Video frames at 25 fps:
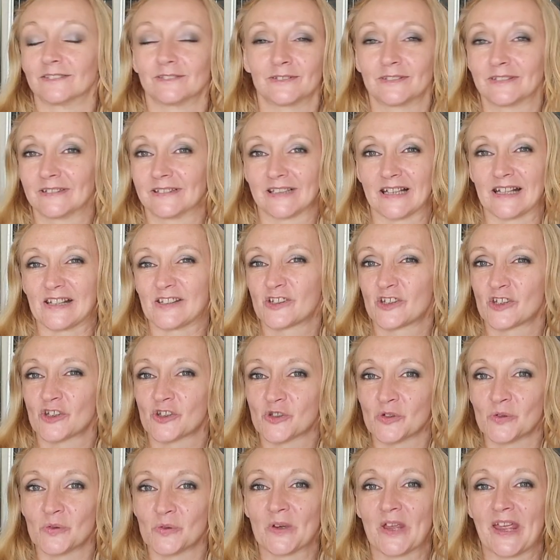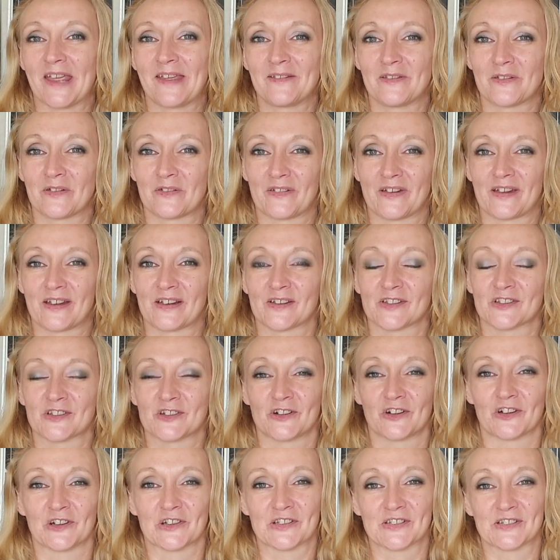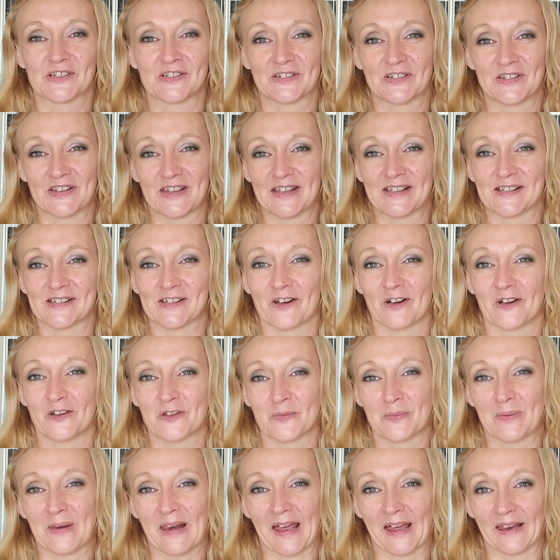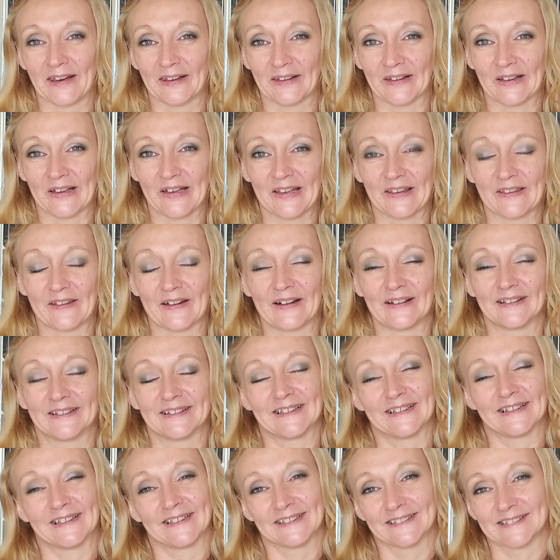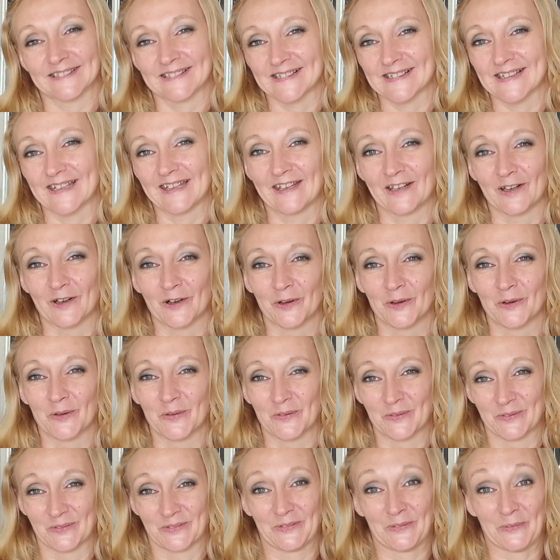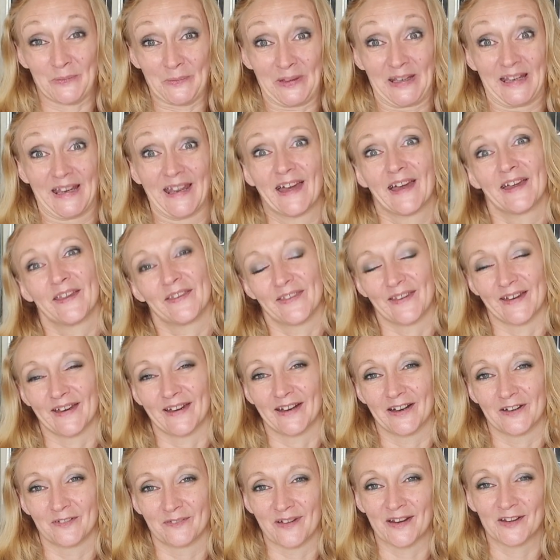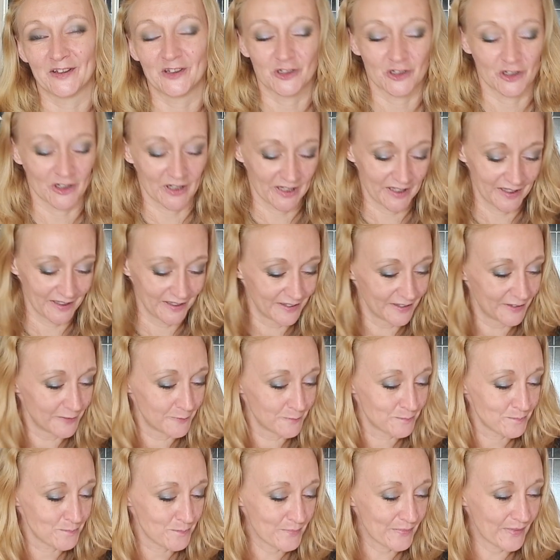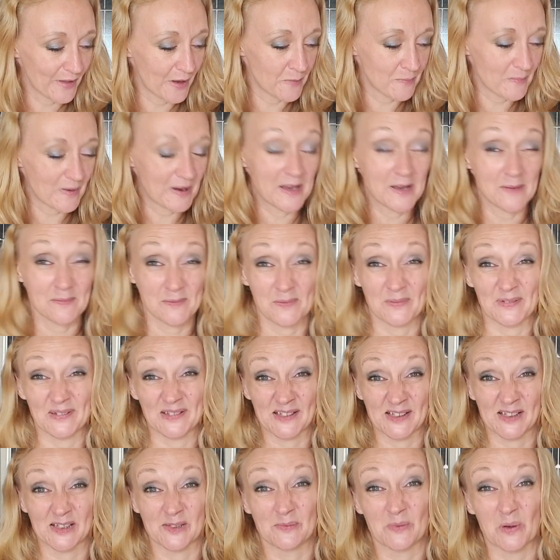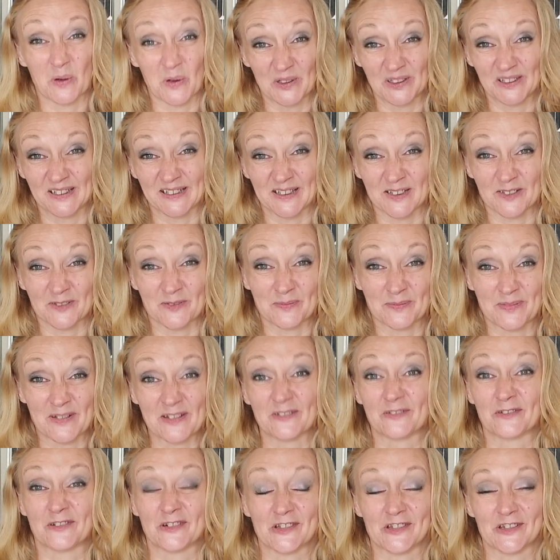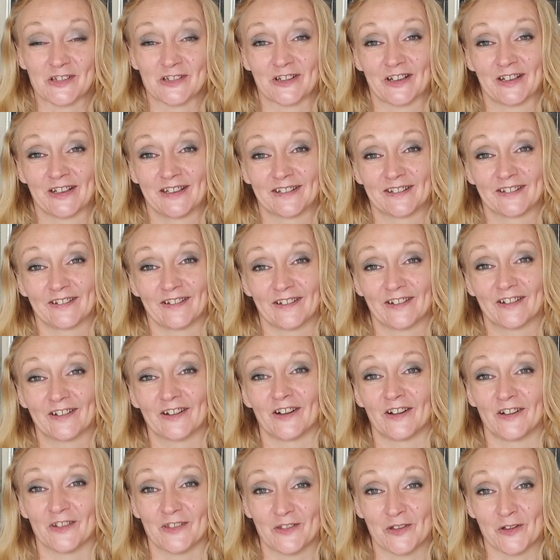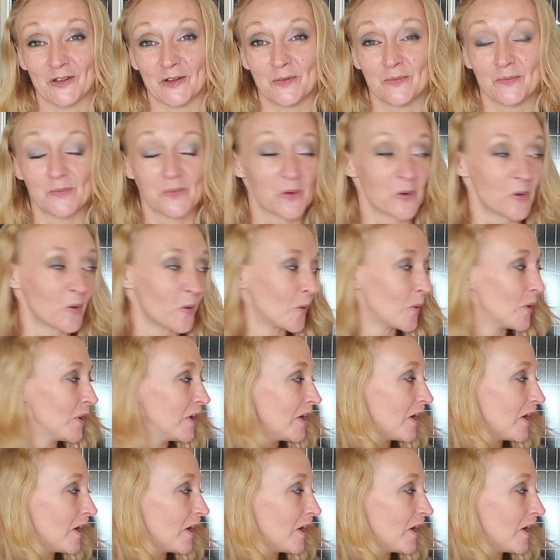let's just all keep the fingers crossed that things go to plan like that, and, you know, we get there eventually. I am a bit disappointed, I'm a bit frustrated that I can't do more.